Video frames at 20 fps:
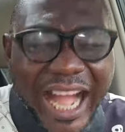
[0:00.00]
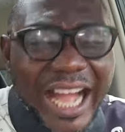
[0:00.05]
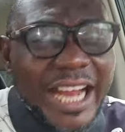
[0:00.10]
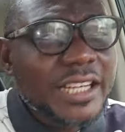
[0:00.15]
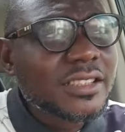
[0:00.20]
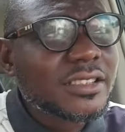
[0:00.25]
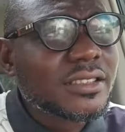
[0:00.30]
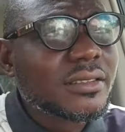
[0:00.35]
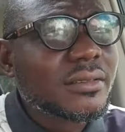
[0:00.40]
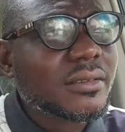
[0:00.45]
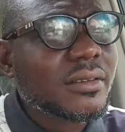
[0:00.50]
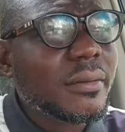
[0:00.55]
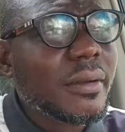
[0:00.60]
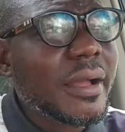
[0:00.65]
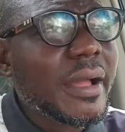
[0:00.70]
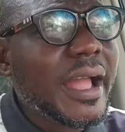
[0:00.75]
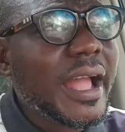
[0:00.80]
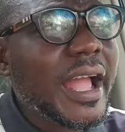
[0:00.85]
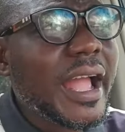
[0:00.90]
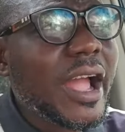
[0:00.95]
And
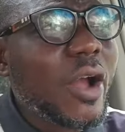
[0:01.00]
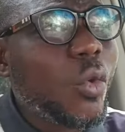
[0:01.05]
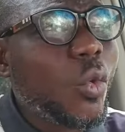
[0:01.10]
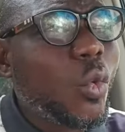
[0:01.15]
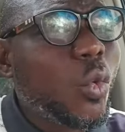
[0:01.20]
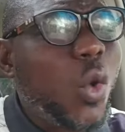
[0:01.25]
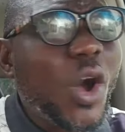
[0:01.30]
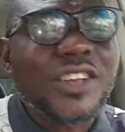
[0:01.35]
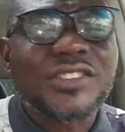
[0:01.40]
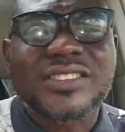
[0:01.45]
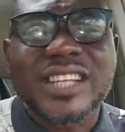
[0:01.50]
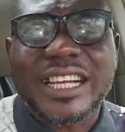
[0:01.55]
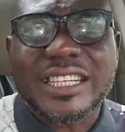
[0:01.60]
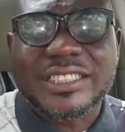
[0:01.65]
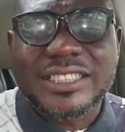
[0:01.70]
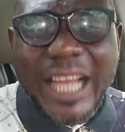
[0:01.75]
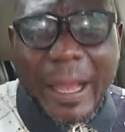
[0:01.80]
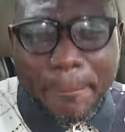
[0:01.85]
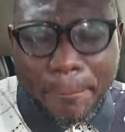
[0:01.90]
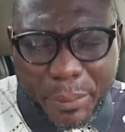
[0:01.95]
worst
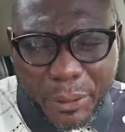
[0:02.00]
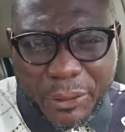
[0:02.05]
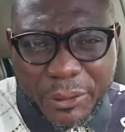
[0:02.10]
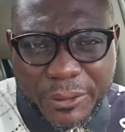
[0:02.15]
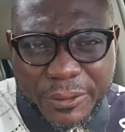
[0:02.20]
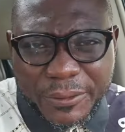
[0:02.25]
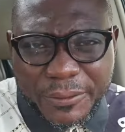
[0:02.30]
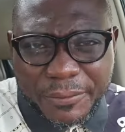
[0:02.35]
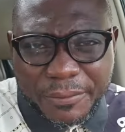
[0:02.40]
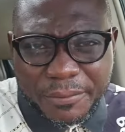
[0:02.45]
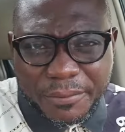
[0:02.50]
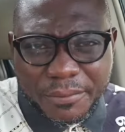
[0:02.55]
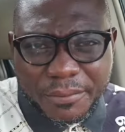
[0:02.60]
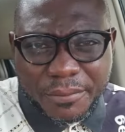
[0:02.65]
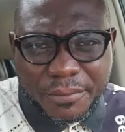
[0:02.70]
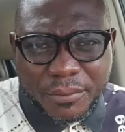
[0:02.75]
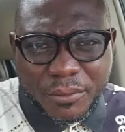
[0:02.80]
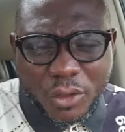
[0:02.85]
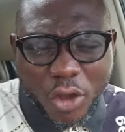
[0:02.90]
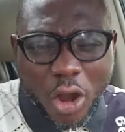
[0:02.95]
example
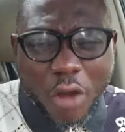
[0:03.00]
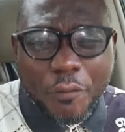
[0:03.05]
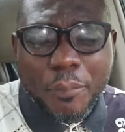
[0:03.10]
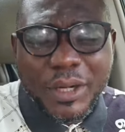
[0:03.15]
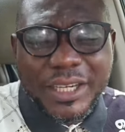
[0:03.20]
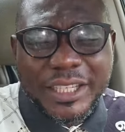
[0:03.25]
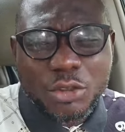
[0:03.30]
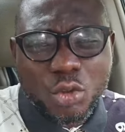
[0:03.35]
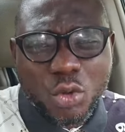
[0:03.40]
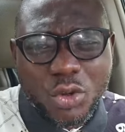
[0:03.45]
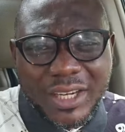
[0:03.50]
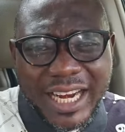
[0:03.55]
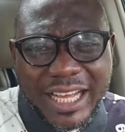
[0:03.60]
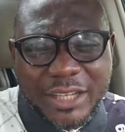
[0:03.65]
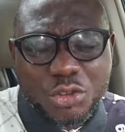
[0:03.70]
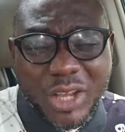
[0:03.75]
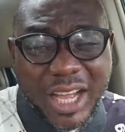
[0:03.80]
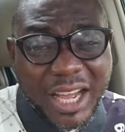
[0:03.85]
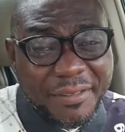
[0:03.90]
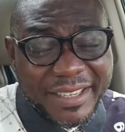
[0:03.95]
of political
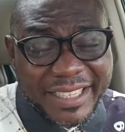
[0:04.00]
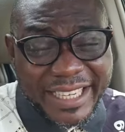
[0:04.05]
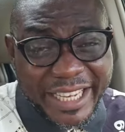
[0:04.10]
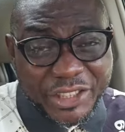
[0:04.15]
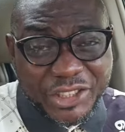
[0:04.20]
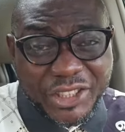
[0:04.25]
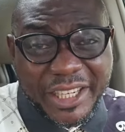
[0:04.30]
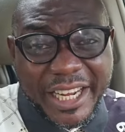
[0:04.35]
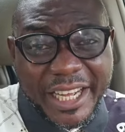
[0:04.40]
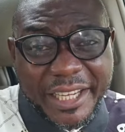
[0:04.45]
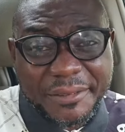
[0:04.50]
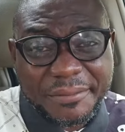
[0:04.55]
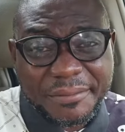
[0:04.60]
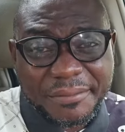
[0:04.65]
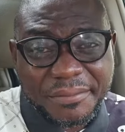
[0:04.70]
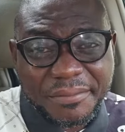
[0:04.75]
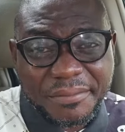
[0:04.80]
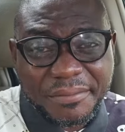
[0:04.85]
class you have in Nigeria,